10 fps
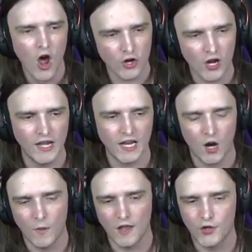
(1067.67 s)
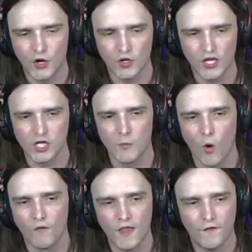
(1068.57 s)
Running our way through. Going to jump
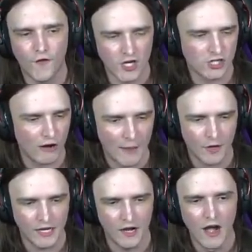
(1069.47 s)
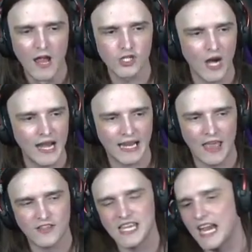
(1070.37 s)
over the first grabber here. Try to
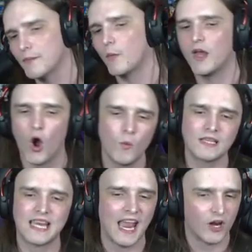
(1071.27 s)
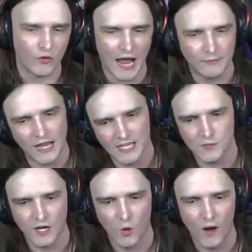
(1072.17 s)
get the second, but we always get grabbed as
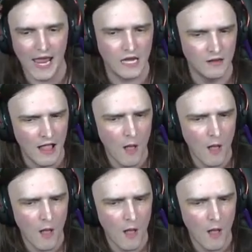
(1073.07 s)
we go in.